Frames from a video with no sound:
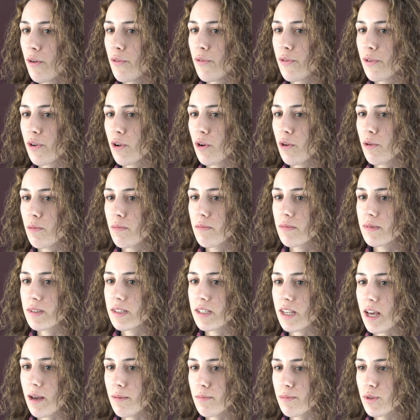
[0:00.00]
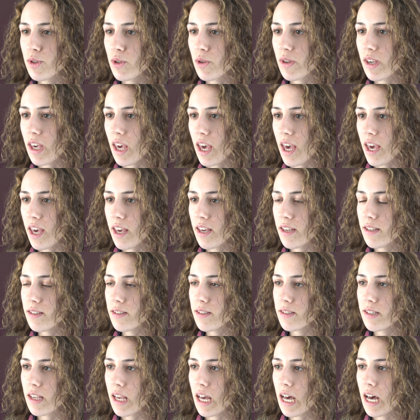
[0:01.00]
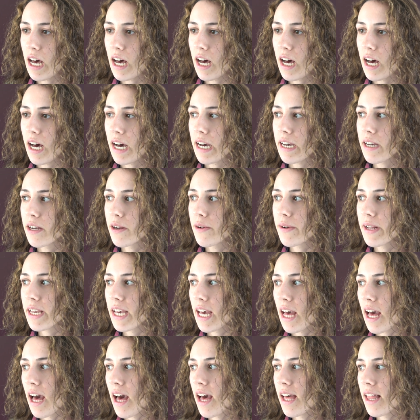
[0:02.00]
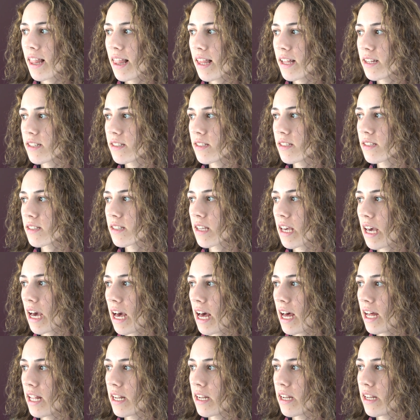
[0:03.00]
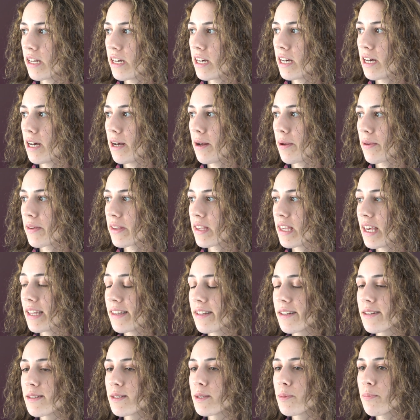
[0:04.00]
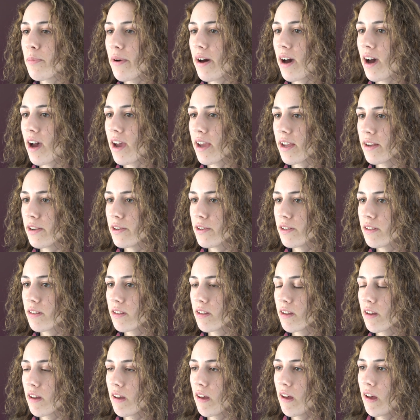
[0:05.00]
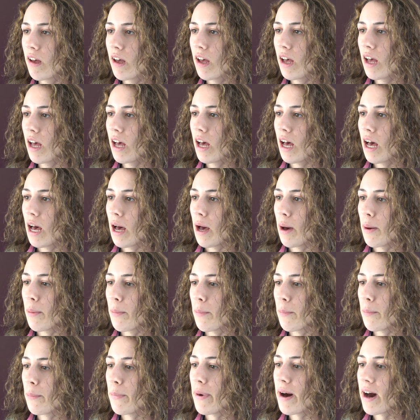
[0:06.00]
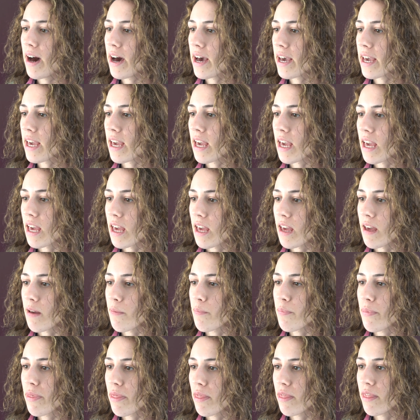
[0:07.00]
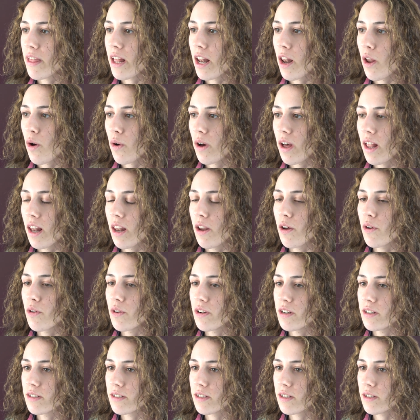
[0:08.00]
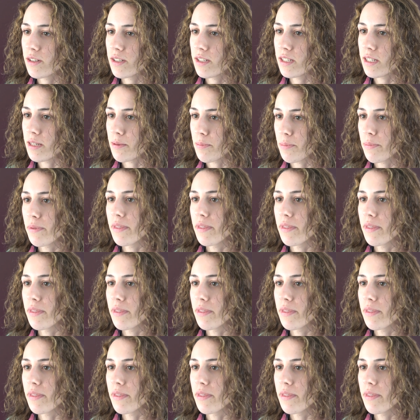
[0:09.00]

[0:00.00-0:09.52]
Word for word: From Samsø case, uh, Greek islands can uh, get inspired by the local ownership